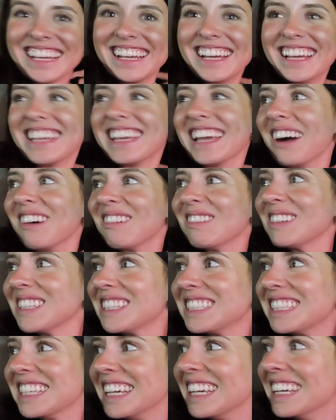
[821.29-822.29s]
See. Yeah,
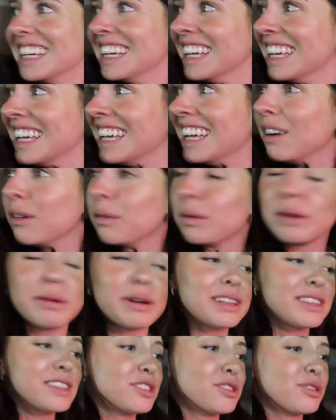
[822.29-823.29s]
we'll see. We
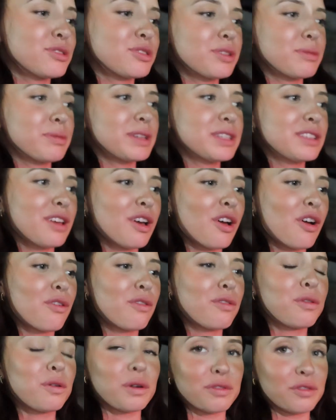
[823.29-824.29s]
were at the sushi place
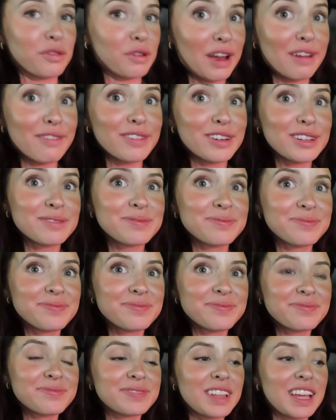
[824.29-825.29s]
for forever.
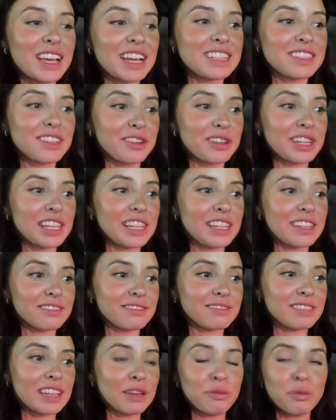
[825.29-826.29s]
It's already
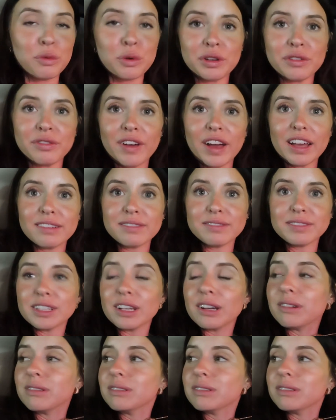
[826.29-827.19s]
8:45, so.